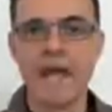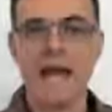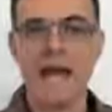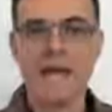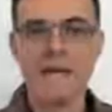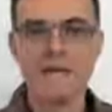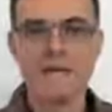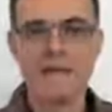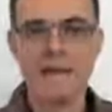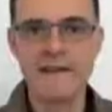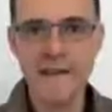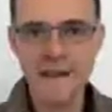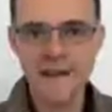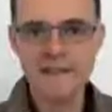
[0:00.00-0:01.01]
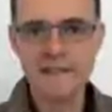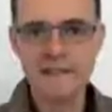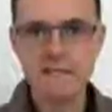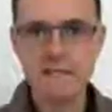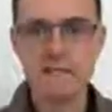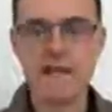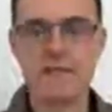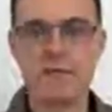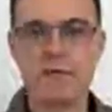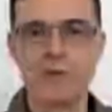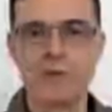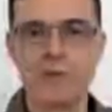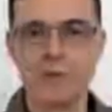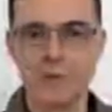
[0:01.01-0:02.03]
And the next
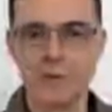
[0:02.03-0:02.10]
level,